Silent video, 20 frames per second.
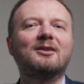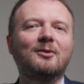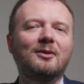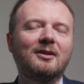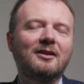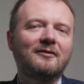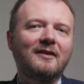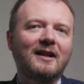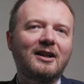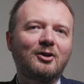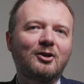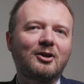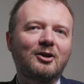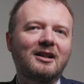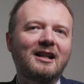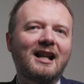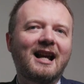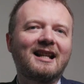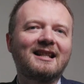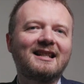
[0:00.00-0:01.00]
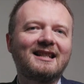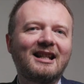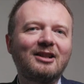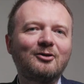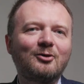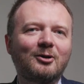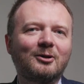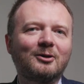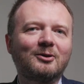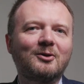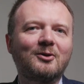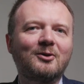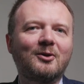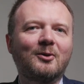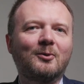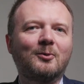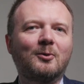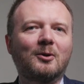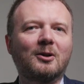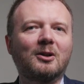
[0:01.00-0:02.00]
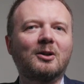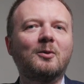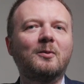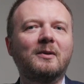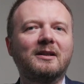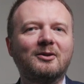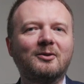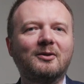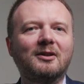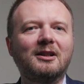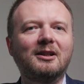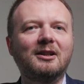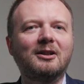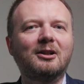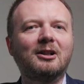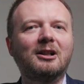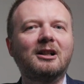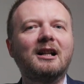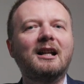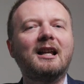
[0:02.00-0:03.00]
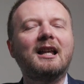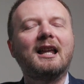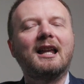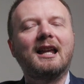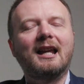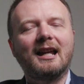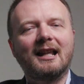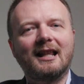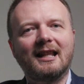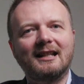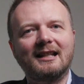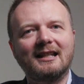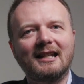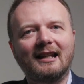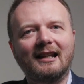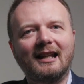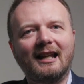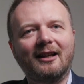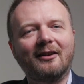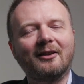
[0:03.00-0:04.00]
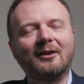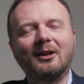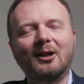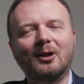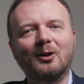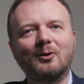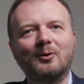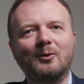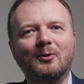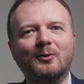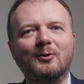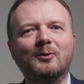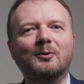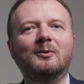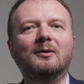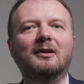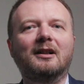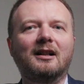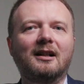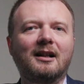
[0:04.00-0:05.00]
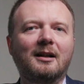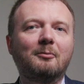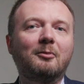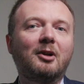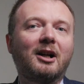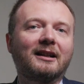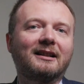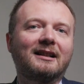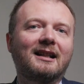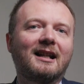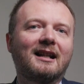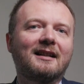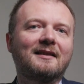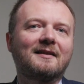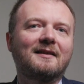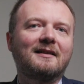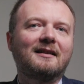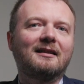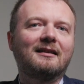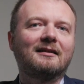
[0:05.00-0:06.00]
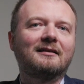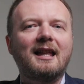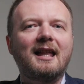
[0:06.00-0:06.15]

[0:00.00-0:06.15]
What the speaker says: innovation are central to the work we do here at the Health Tech Crew podcast.